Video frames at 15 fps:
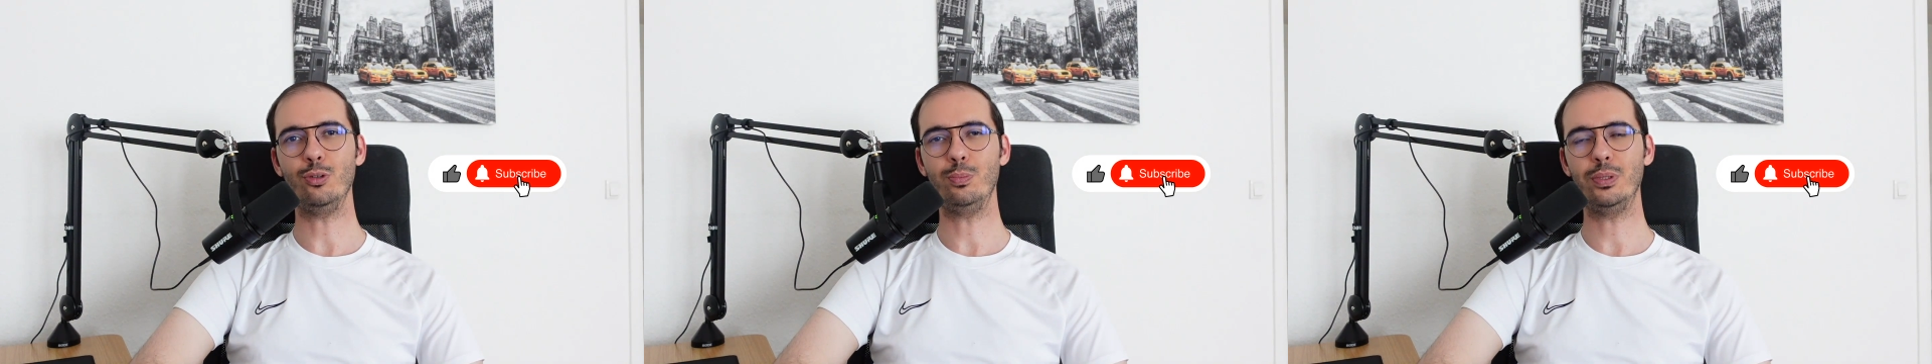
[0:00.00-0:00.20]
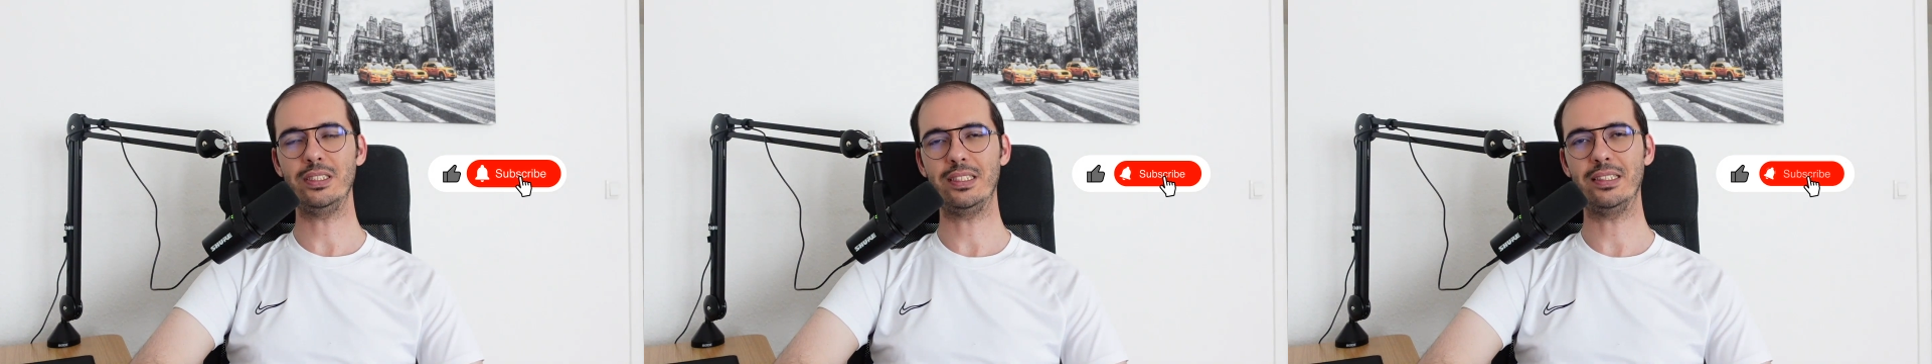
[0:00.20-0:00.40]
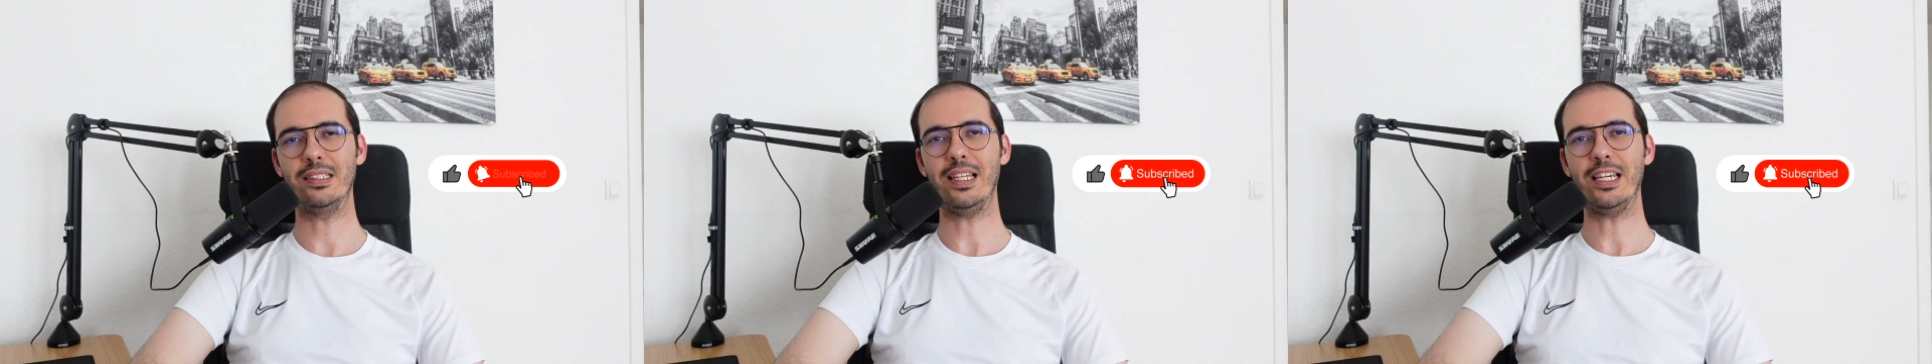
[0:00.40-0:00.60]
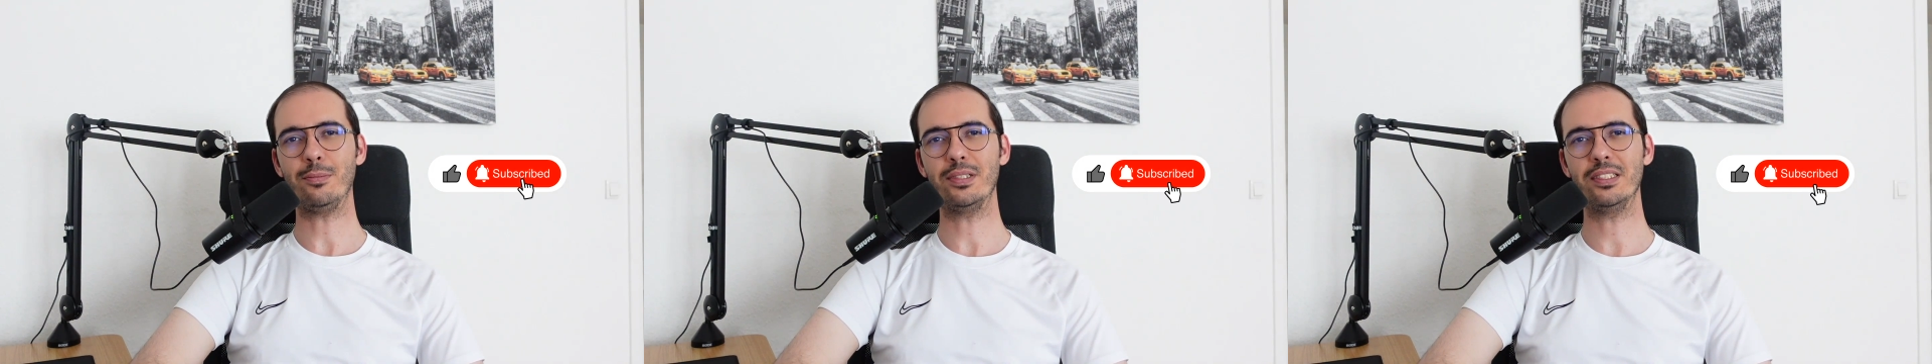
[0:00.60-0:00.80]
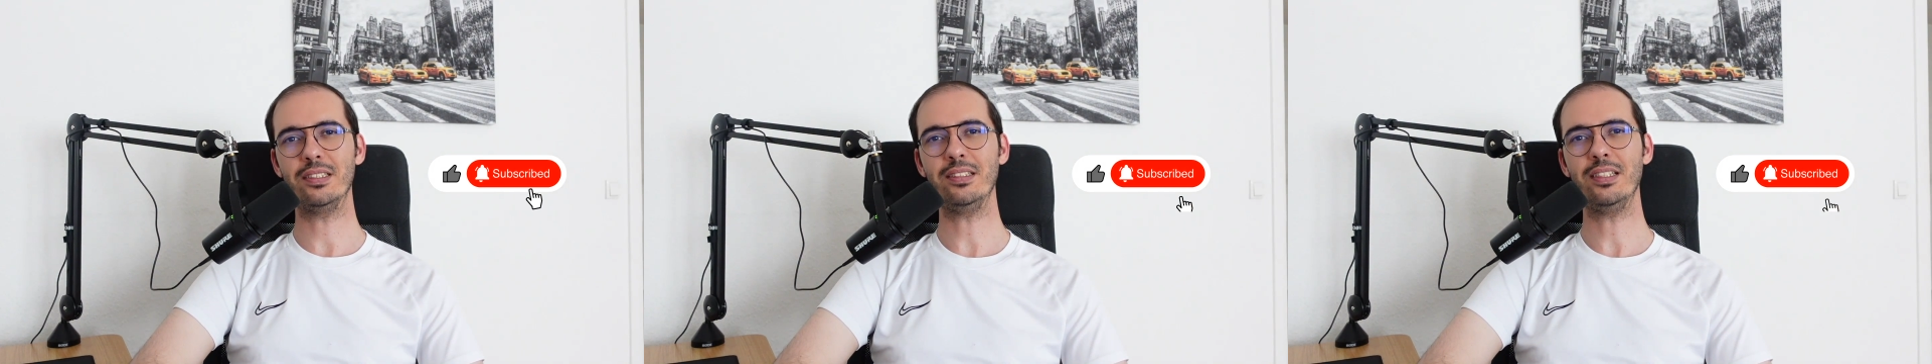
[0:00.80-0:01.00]
please hit the like
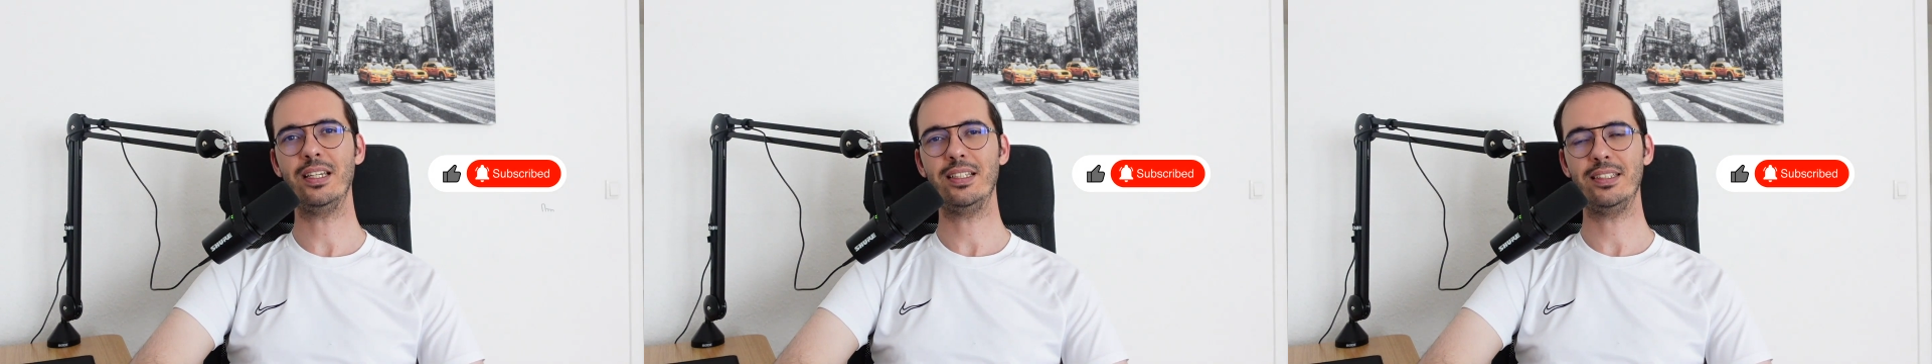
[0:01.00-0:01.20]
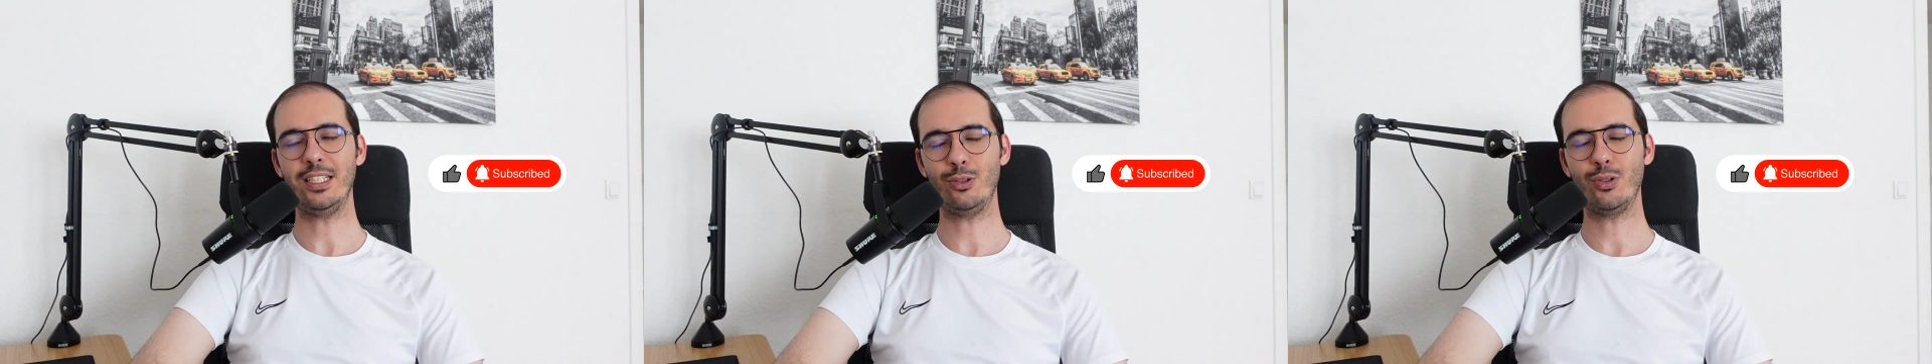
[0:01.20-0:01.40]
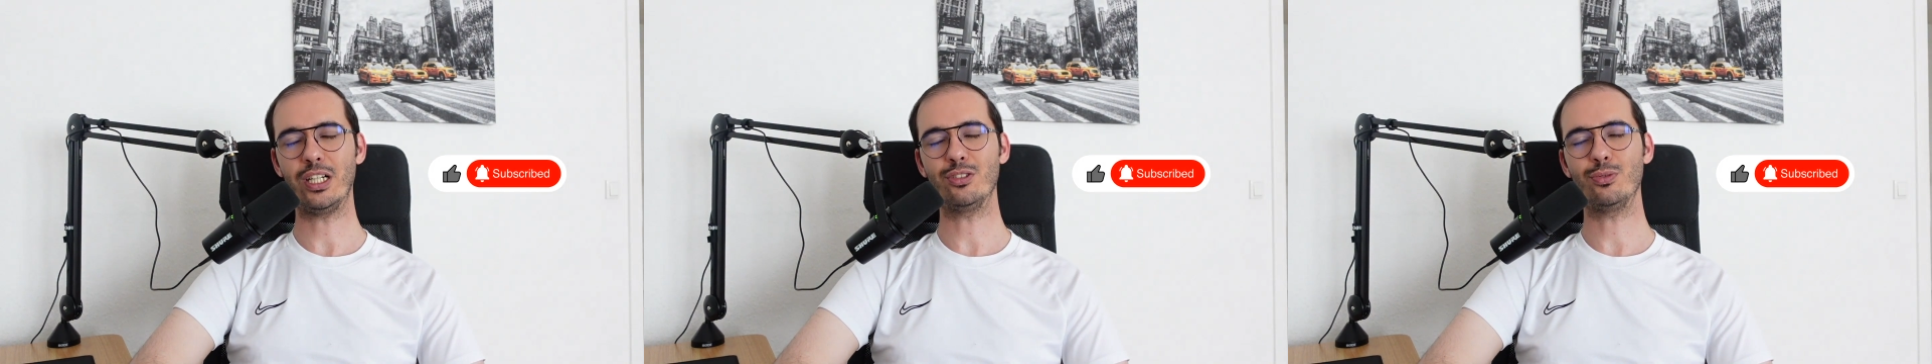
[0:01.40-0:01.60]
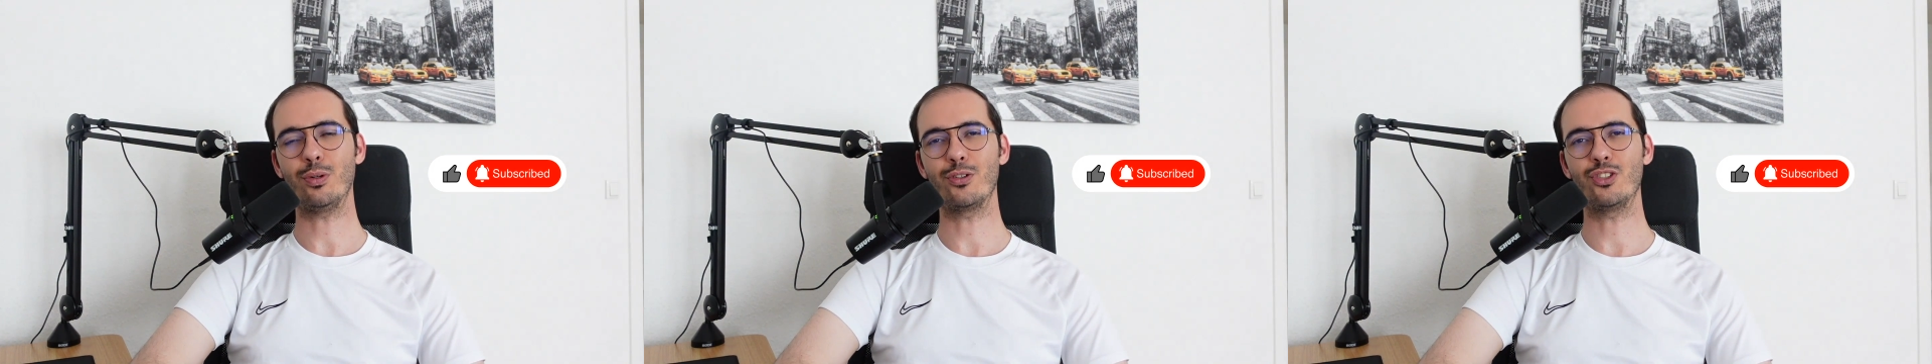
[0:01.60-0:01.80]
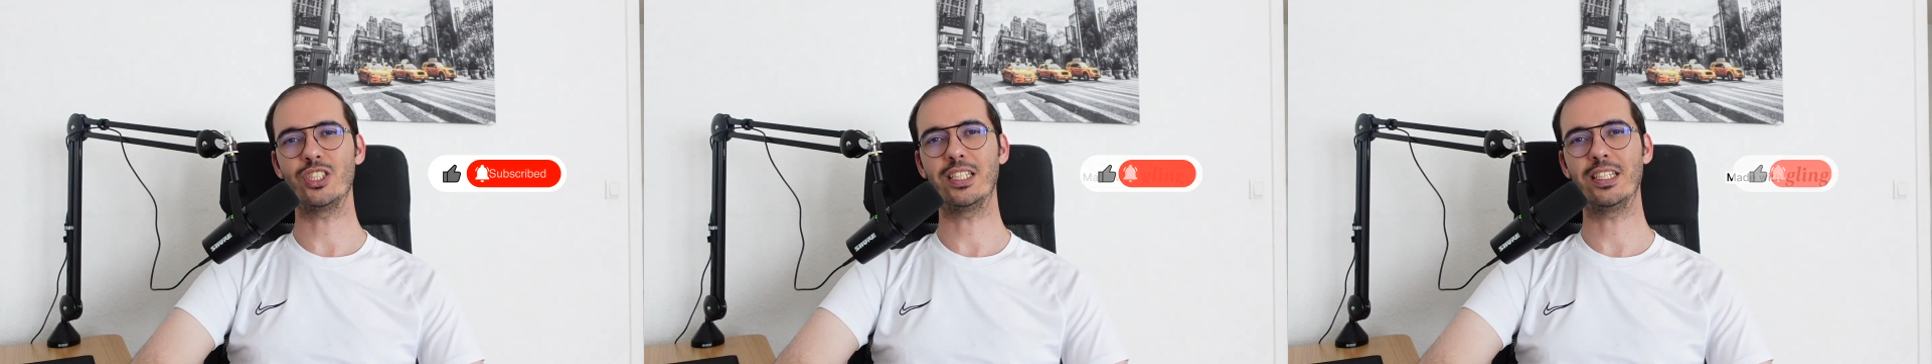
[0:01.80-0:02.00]
button. Thank you guys for
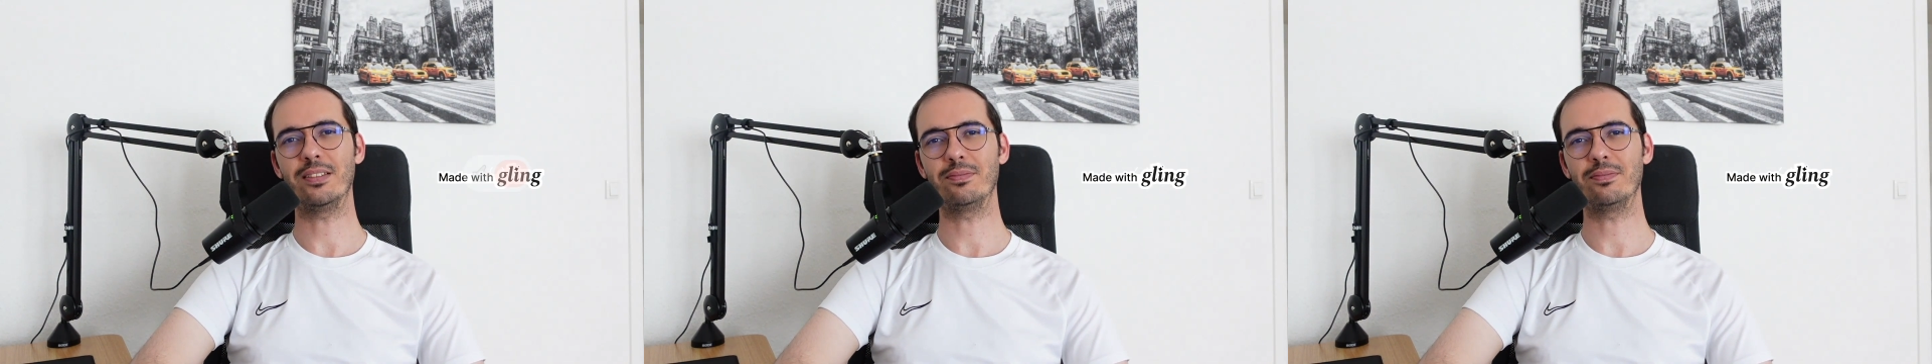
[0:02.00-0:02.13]
watching.